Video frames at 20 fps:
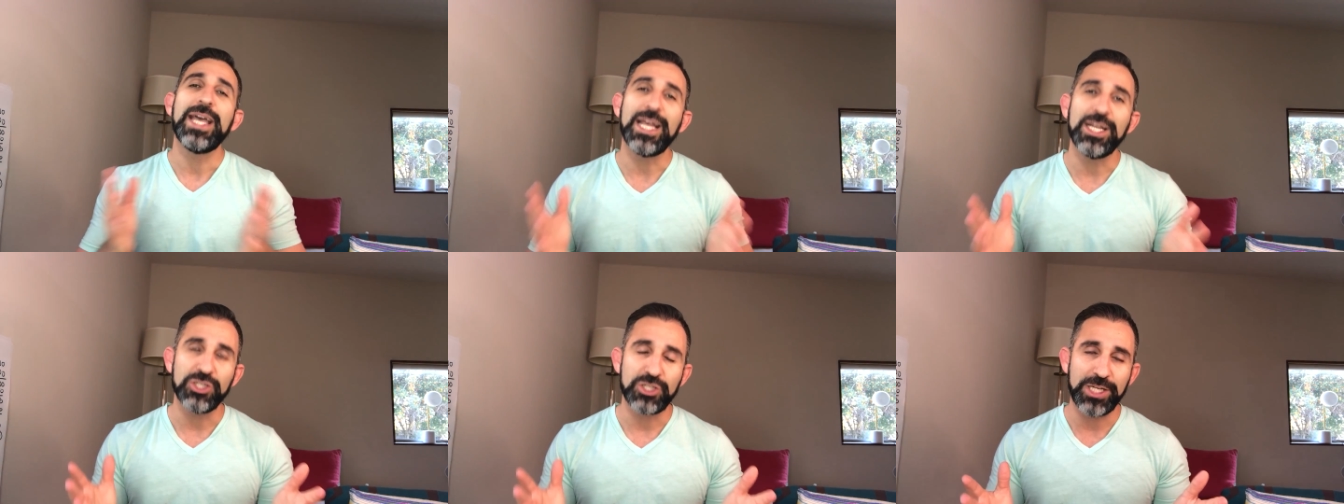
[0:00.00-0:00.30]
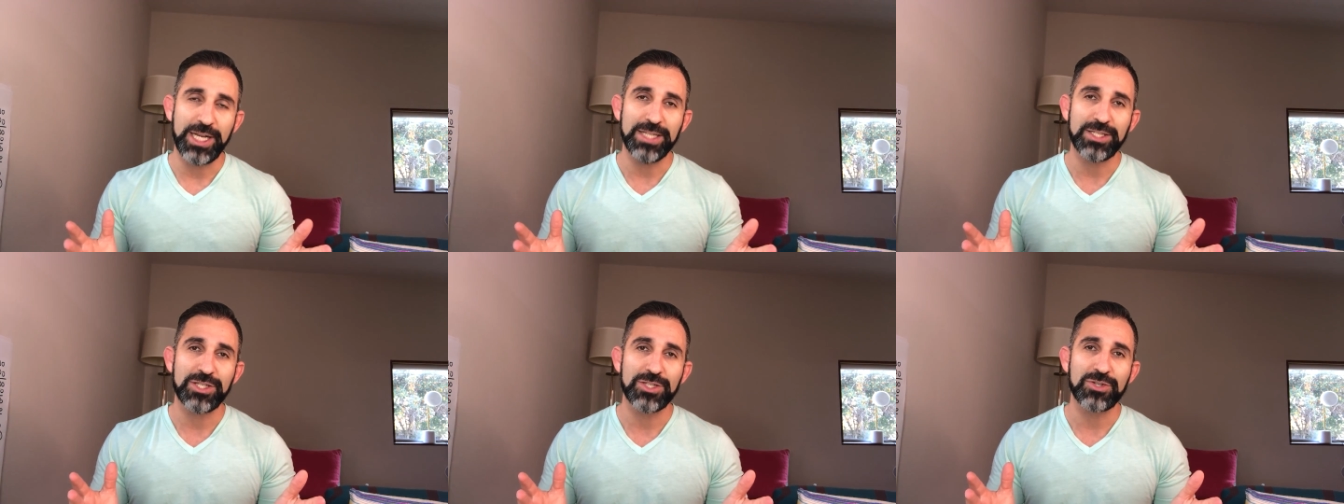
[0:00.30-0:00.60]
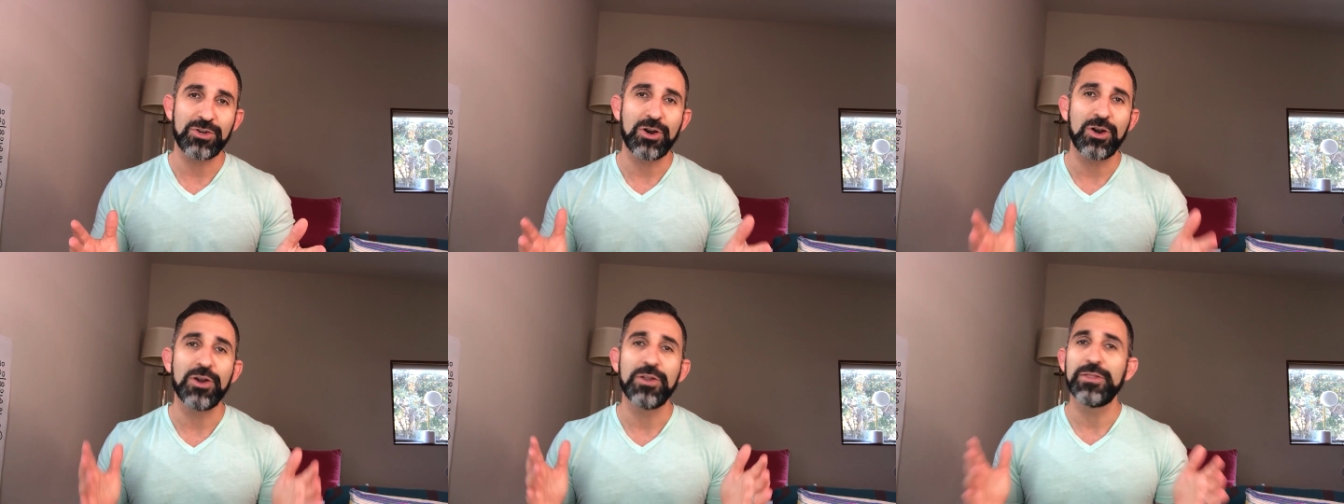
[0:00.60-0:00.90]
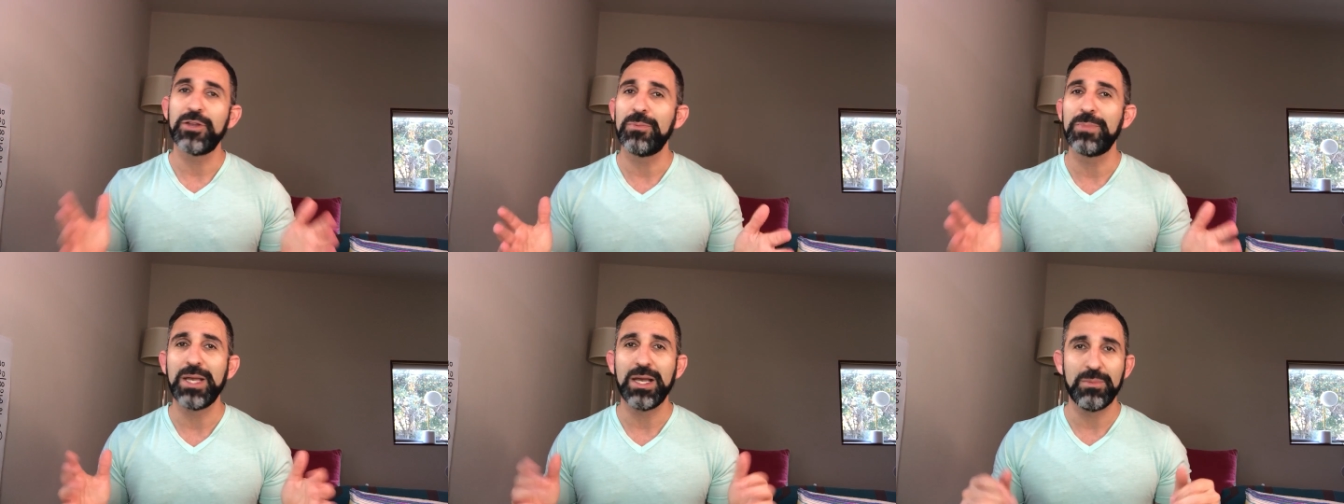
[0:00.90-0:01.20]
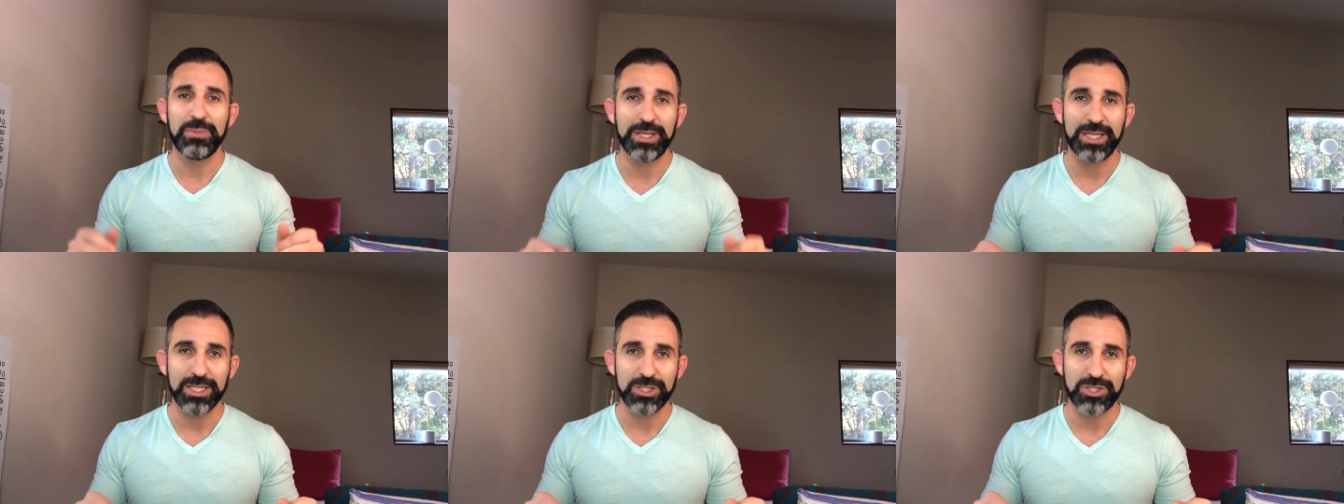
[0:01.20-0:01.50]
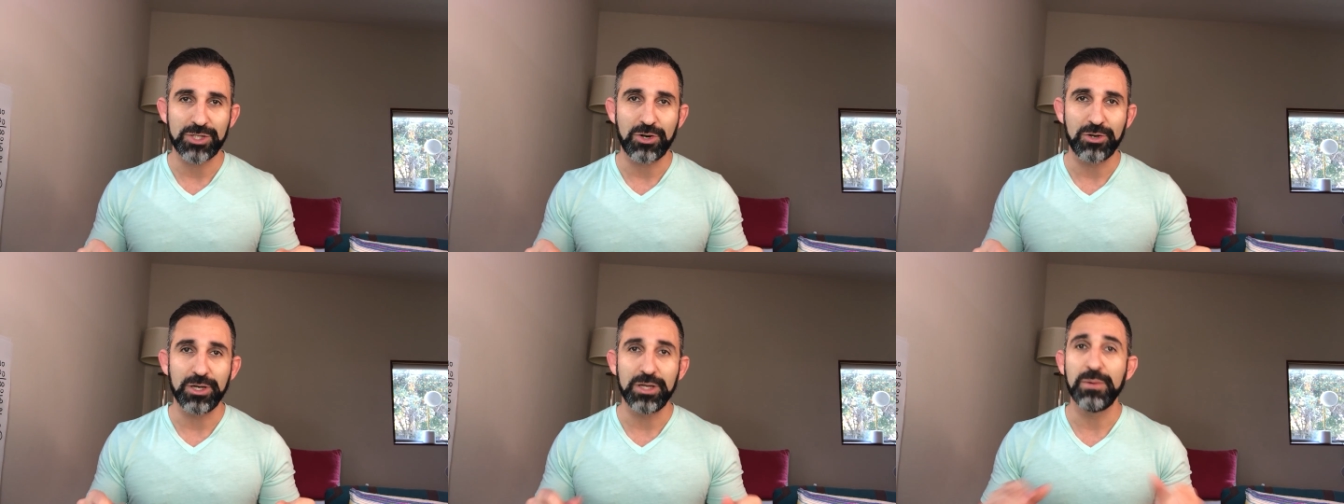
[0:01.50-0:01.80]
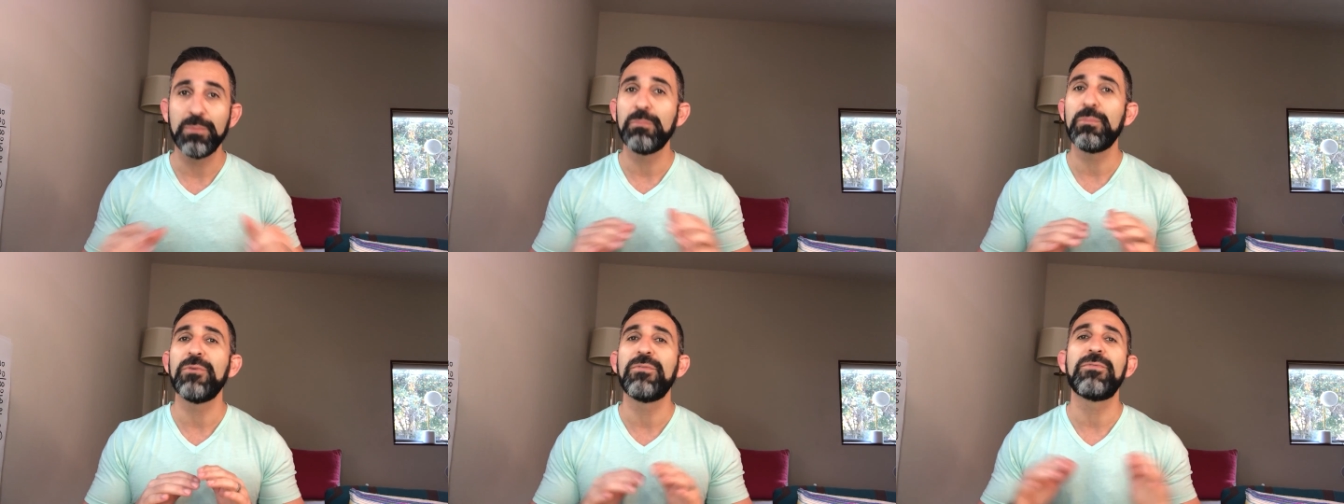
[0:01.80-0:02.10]
and chances are they'll be able to get
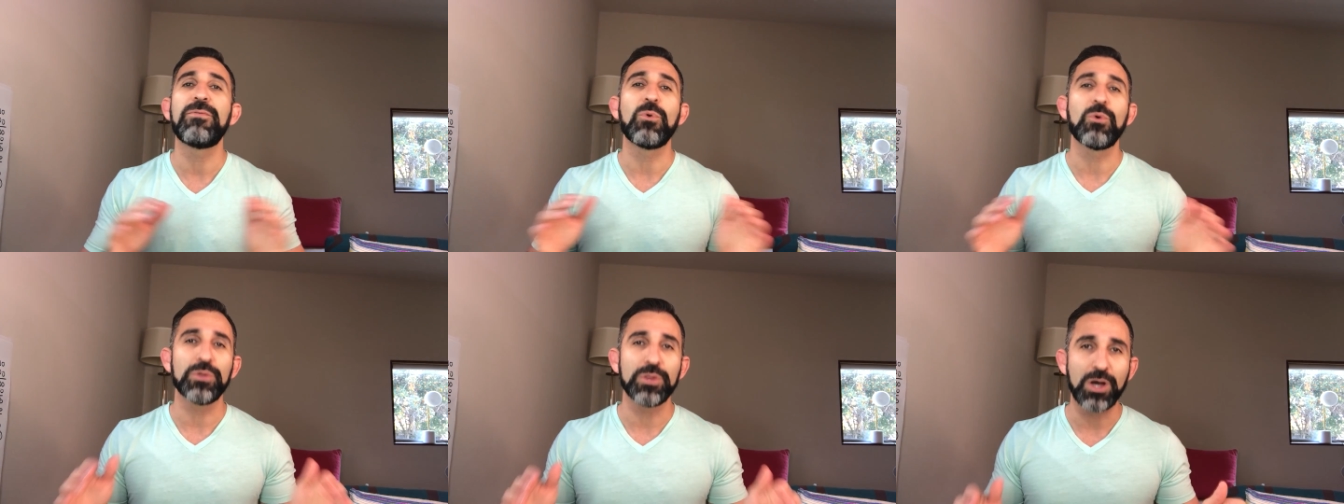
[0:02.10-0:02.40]
started before